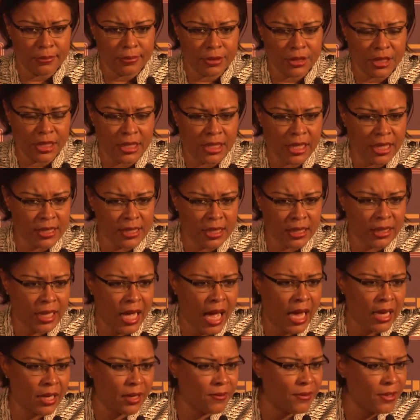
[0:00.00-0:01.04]
she does a
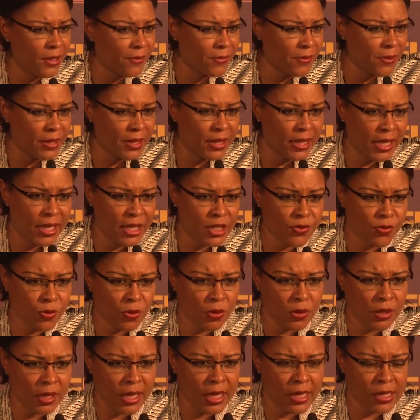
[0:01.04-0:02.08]
lot of different things
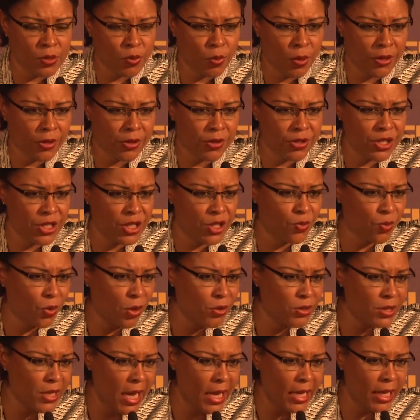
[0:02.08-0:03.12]
for us, whether she's
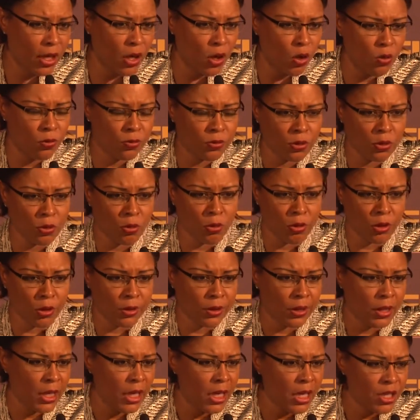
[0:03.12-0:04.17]
rotating over or
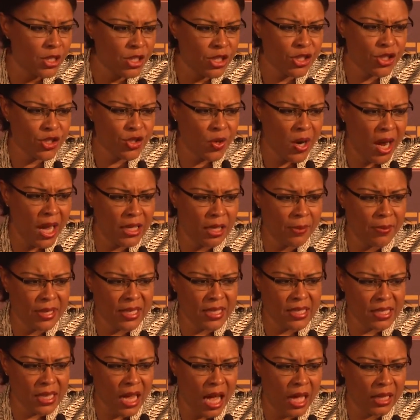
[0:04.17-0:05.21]
just trying to be
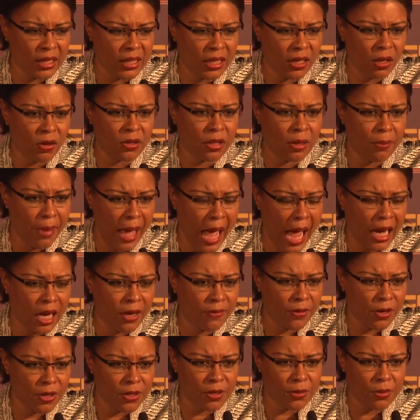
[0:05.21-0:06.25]
solid on the back
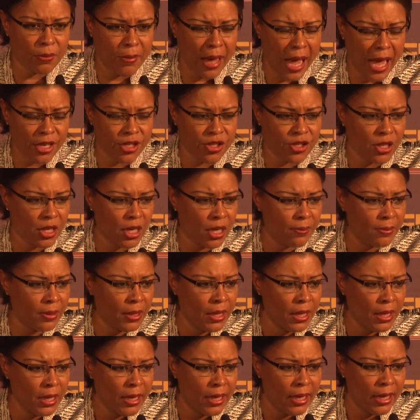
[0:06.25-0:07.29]
of our matchup.
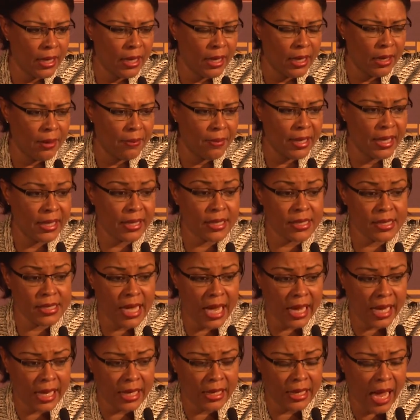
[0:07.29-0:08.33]
In the
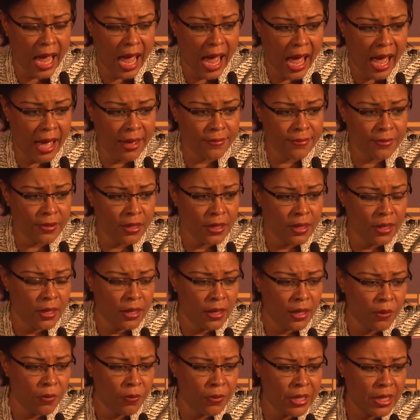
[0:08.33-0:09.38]
second half,
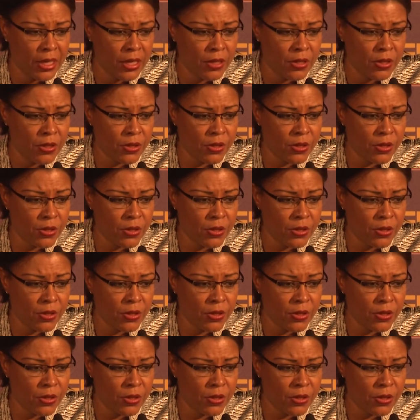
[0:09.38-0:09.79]
we